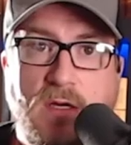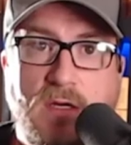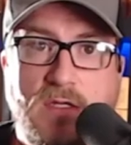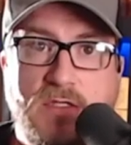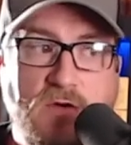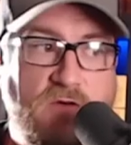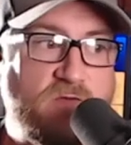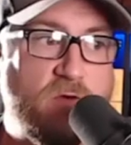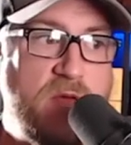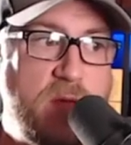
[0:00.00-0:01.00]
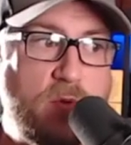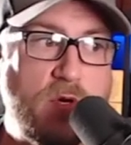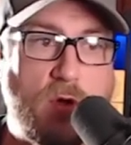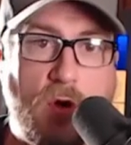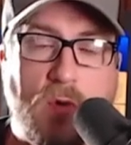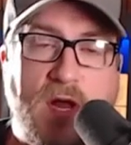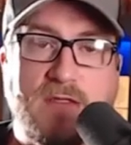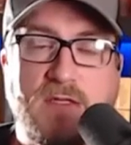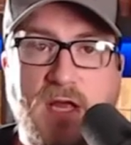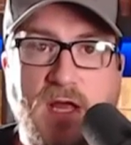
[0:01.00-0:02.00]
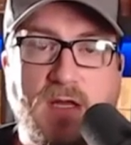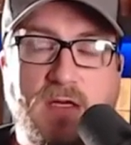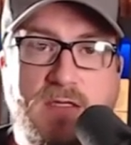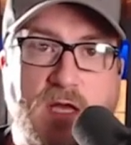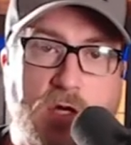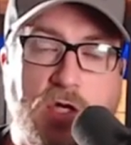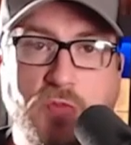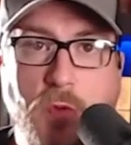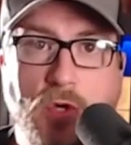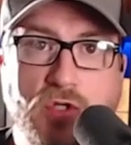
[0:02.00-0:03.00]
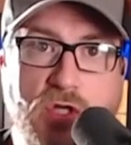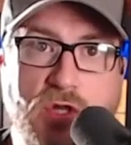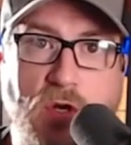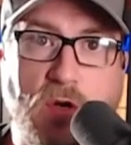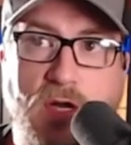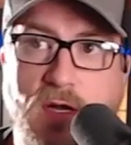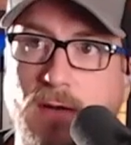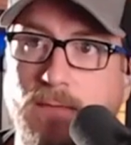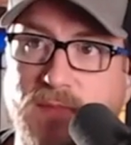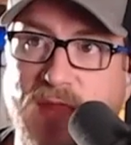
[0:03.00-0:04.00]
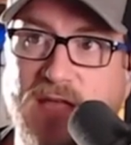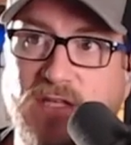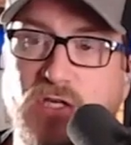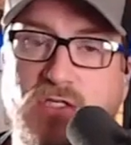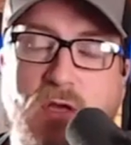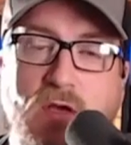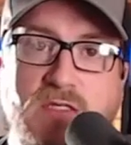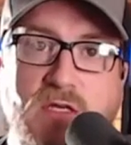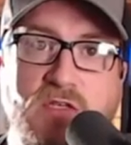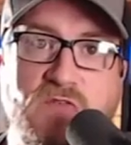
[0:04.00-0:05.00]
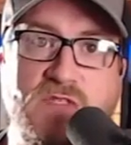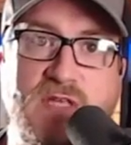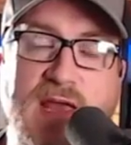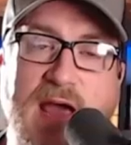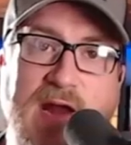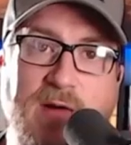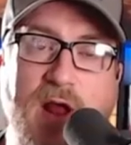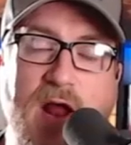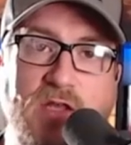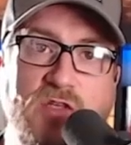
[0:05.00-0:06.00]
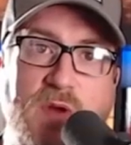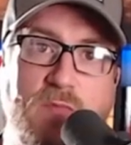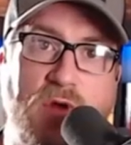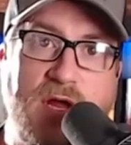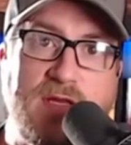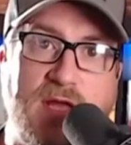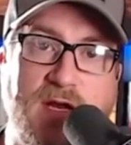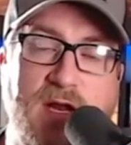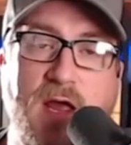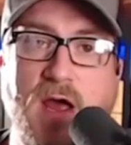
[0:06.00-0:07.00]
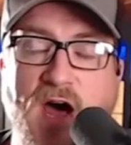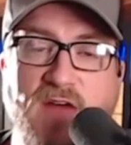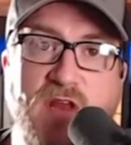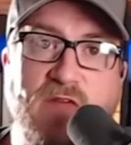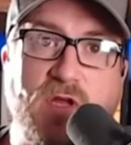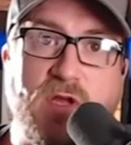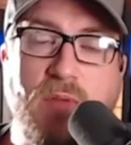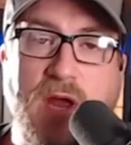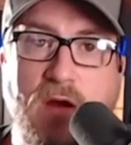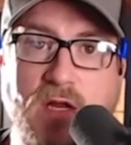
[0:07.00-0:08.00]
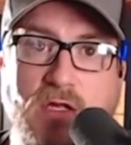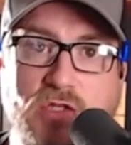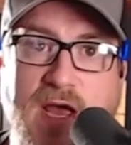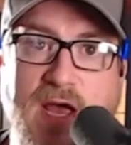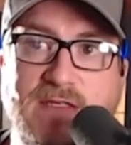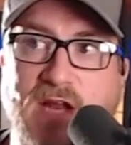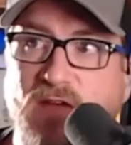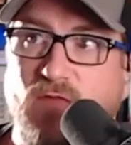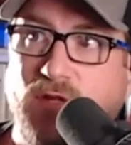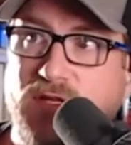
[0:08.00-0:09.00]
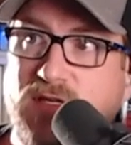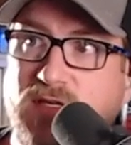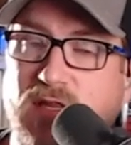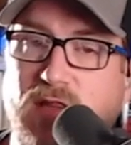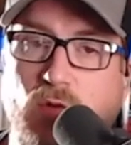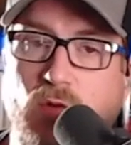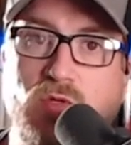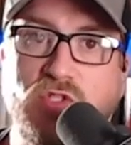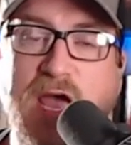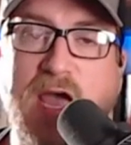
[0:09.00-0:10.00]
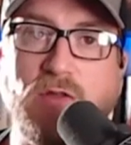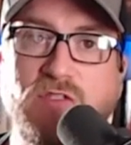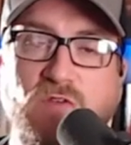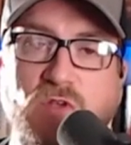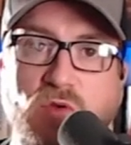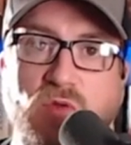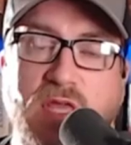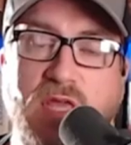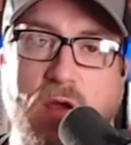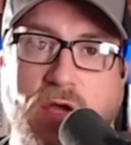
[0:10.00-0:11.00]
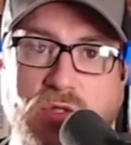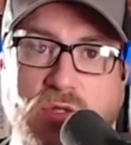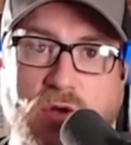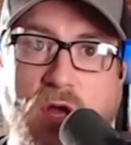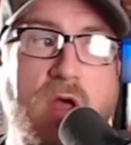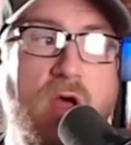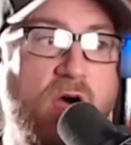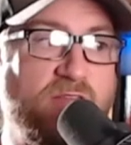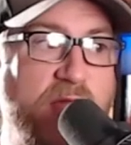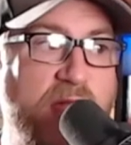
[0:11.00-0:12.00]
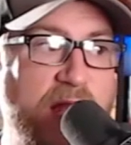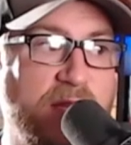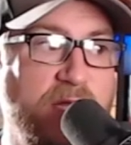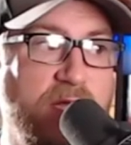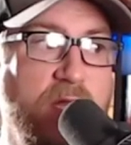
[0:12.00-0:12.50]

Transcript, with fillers: So for people to go around today saying conspiracy theory, that's just their excuse for saying, I don't know how to use my brain yet. I've never compared and contrasted. I've only seen the little child's view, the caricature of reality